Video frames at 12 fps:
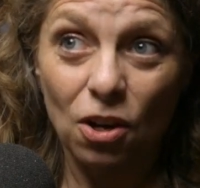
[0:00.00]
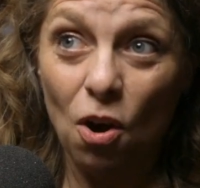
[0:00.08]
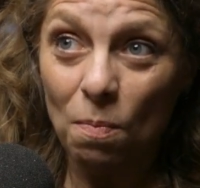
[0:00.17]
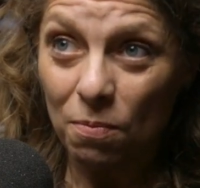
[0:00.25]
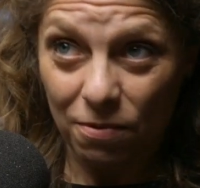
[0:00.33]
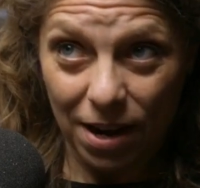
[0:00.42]

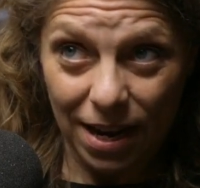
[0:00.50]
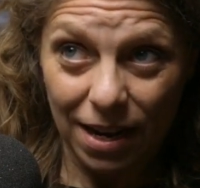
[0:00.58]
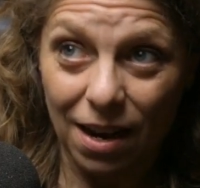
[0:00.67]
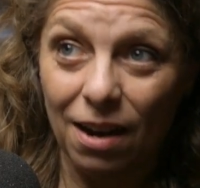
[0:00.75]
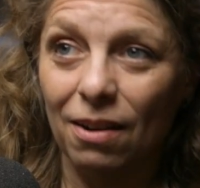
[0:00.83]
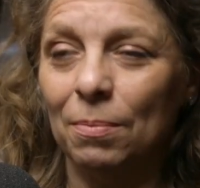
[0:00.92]
operate,
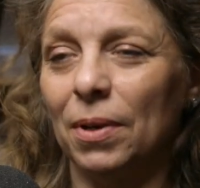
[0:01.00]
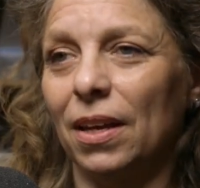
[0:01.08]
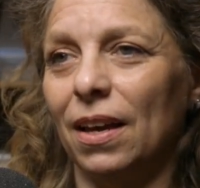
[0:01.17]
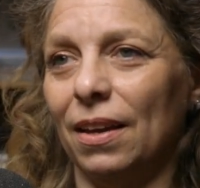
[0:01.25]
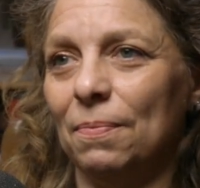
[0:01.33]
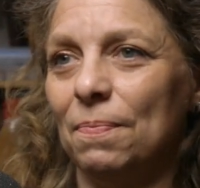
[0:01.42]
I'm
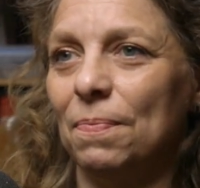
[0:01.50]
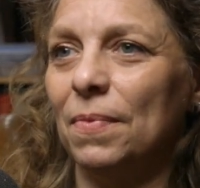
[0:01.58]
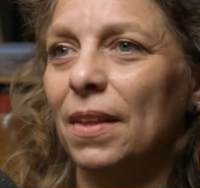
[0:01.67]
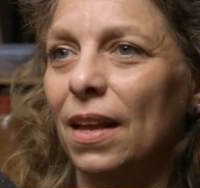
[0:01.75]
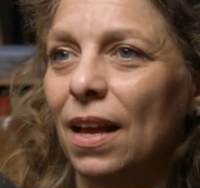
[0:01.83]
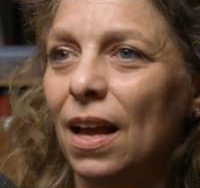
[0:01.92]
okay.
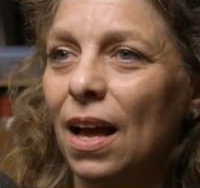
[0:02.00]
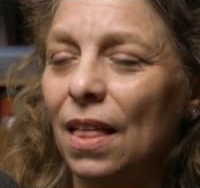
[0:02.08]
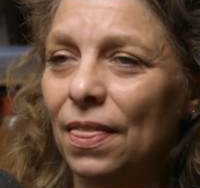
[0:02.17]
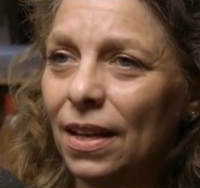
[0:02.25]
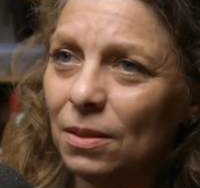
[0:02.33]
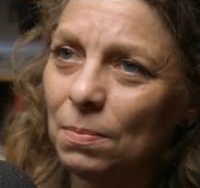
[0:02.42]

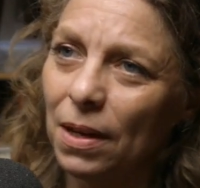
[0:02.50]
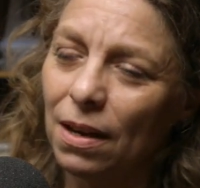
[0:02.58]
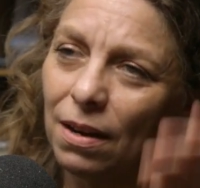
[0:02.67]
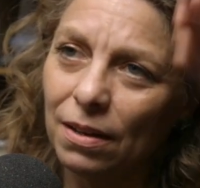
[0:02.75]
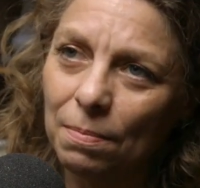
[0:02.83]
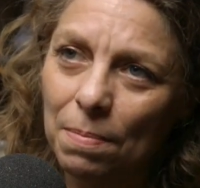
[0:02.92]
And that's my
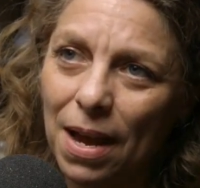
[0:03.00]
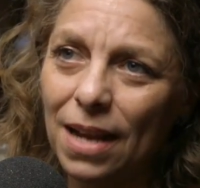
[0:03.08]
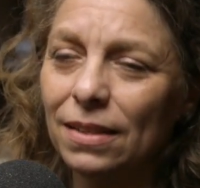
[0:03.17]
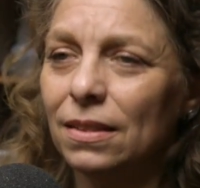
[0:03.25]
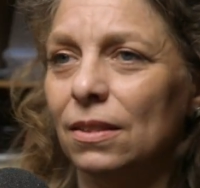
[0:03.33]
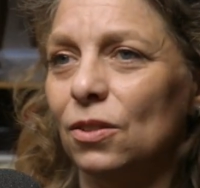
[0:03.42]
kind of
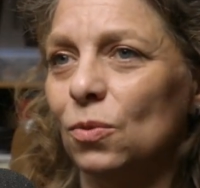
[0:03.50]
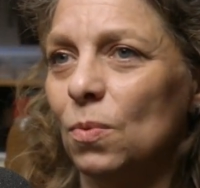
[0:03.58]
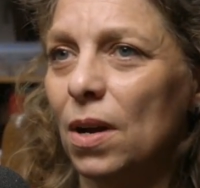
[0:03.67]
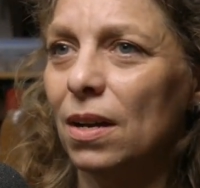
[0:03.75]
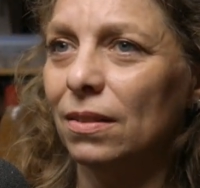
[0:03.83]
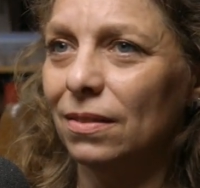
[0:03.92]
pattern as
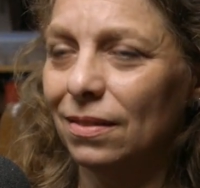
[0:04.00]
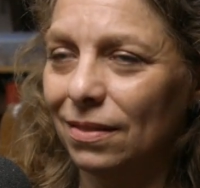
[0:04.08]
well